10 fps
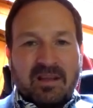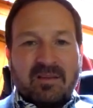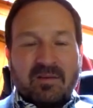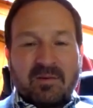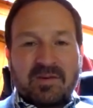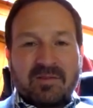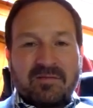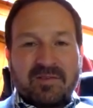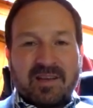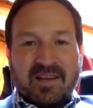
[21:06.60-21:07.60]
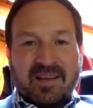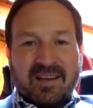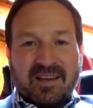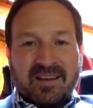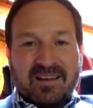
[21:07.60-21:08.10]
terms of then
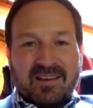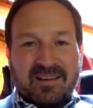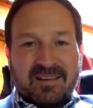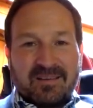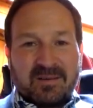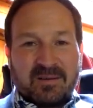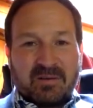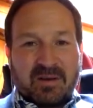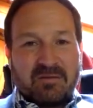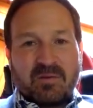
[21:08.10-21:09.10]
kind